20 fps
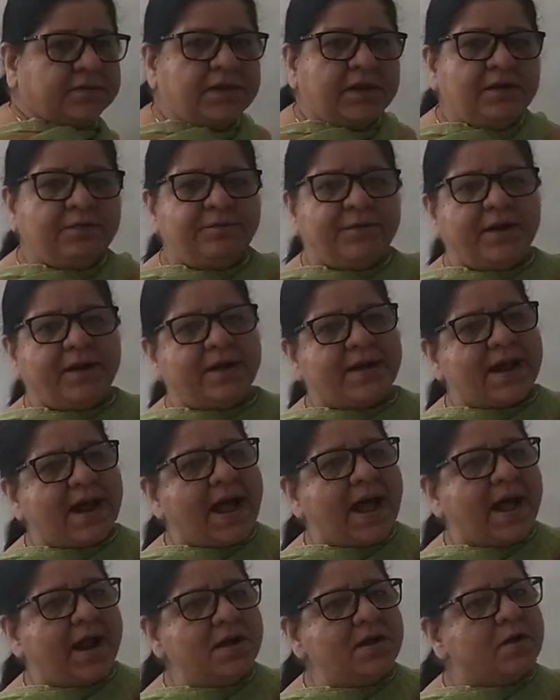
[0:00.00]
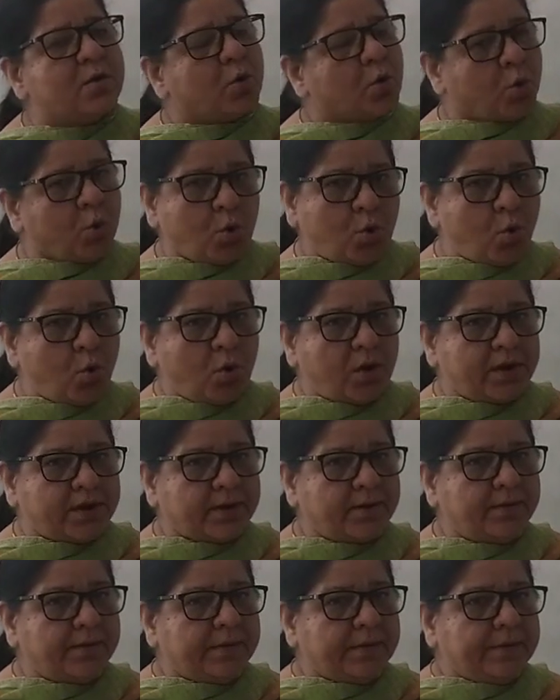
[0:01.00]
silver and
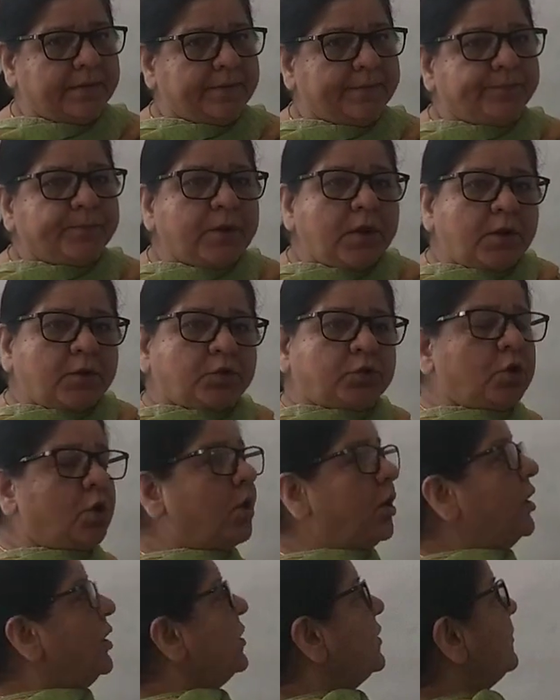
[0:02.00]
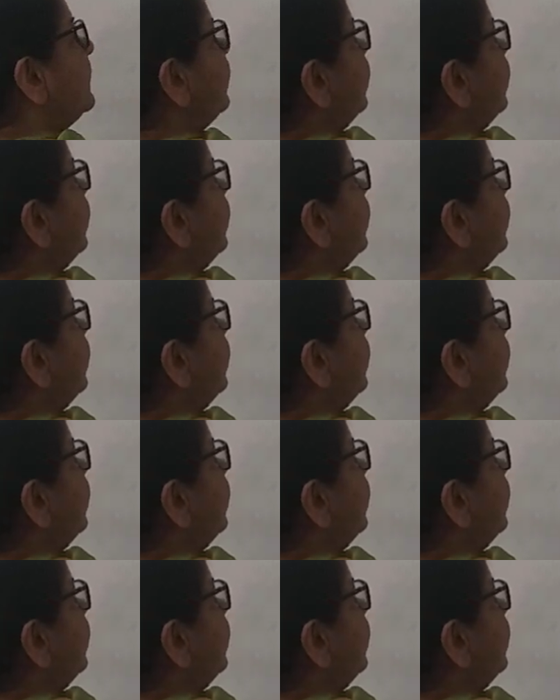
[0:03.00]
gold. So